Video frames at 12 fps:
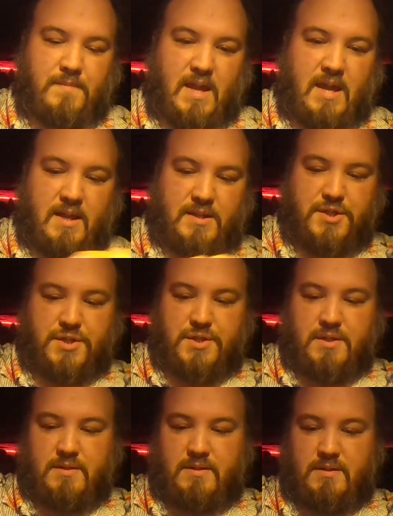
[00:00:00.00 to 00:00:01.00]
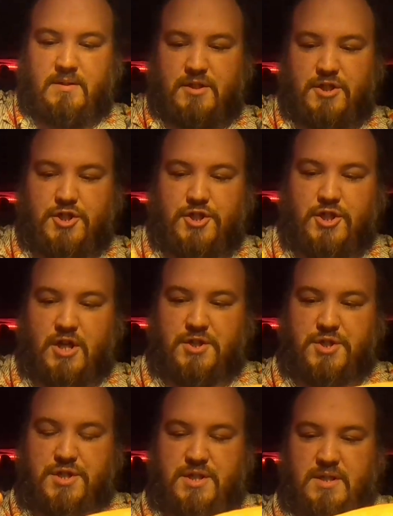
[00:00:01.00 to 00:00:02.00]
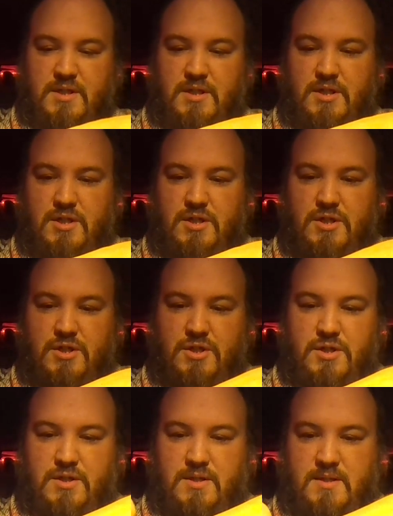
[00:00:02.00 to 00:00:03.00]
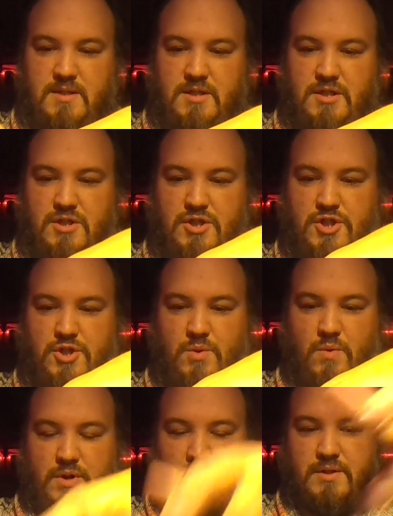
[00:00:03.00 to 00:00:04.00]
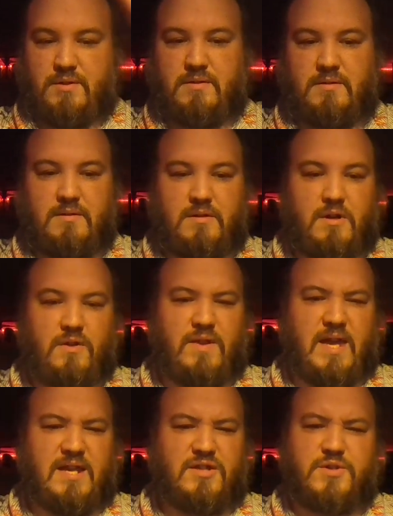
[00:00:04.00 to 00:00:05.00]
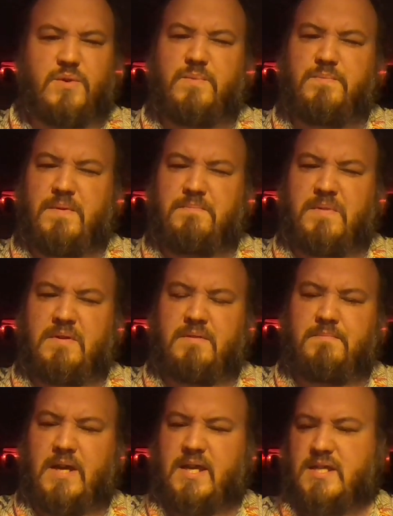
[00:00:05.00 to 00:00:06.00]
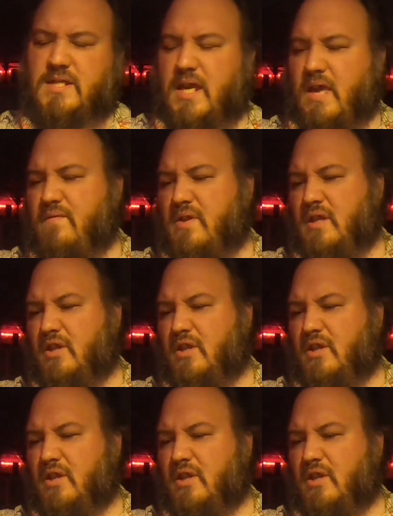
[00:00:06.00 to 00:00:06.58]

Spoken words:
it's just short on the handle. So I guess I gave it a